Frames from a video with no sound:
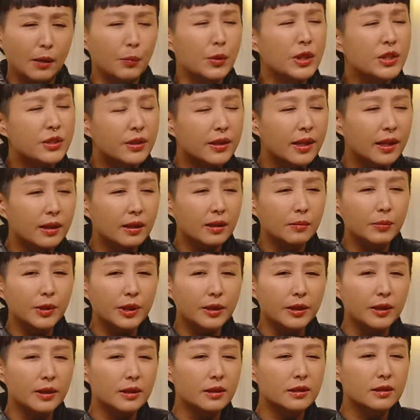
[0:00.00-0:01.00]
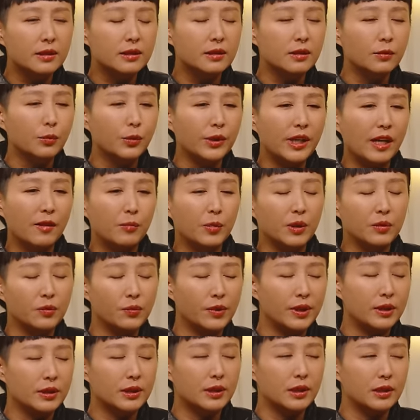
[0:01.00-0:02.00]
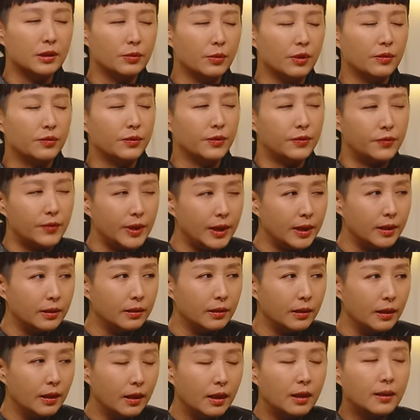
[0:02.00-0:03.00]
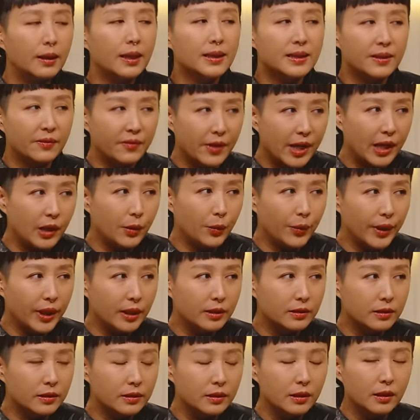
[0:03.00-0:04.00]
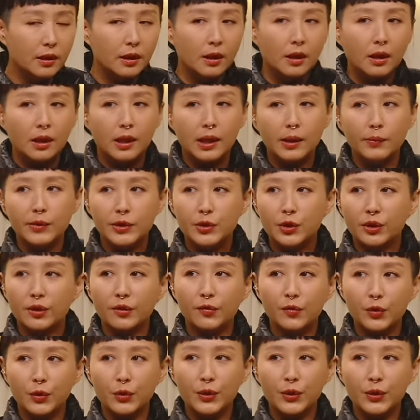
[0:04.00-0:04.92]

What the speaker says: we together because we have been friends since we're 15? Let's evaluate. And then we took a few